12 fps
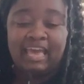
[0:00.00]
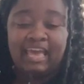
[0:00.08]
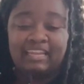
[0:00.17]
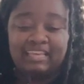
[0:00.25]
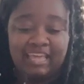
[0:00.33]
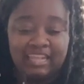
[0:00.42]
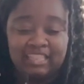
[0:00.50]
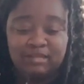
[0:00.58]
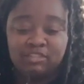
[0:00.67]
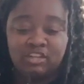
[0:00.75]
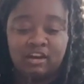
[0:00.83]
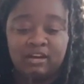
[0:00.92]
and getting
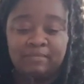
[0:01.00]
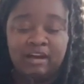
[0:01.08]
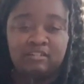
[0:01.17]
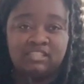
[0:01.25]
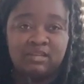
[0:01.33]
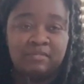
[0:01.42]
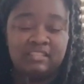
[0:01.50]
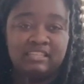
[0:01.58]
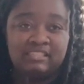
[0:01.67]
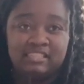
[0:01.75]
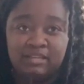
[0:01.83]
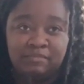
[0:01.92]
them to talk about some of the
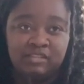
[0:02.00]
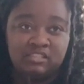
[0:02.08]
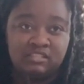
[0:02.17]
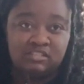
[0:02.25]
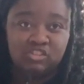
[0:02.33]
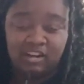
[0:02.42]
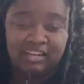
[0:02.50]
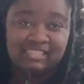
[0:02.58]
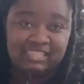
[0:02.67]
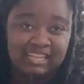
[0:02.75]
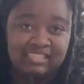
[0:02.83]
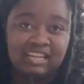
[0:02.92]
deepest,
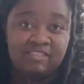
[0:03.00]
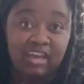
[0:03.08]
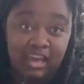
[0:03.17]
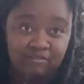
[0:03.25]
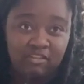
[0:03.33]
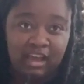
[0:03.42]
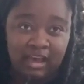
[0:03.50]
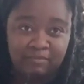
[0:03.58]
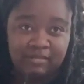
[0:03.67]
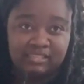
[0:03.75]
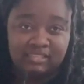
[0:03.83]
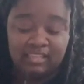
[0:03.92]
darkest things that have ever
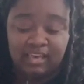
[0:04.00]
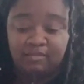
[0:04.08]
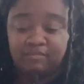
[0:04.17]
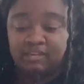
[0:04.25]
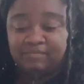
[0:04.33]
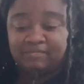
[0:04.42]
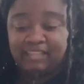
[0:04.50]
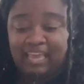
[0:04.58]
happened to them.